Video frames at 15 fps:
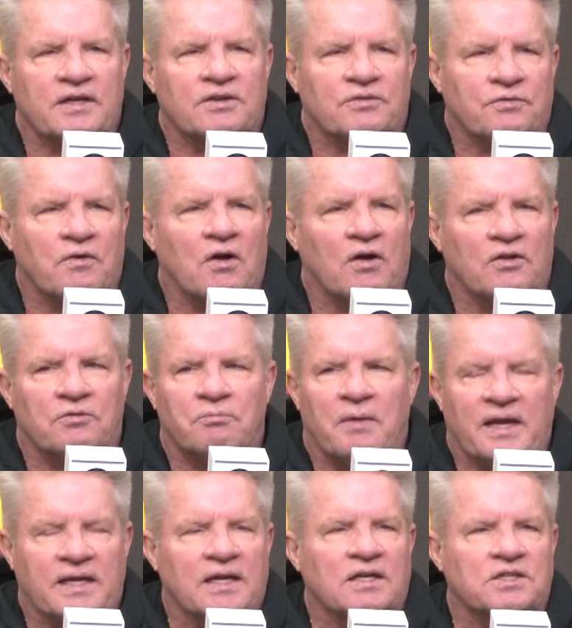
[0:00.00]
as far as
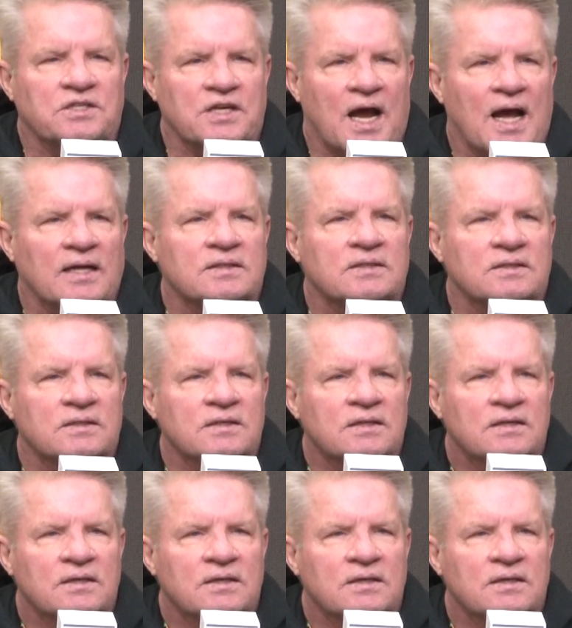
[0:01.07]
making shots,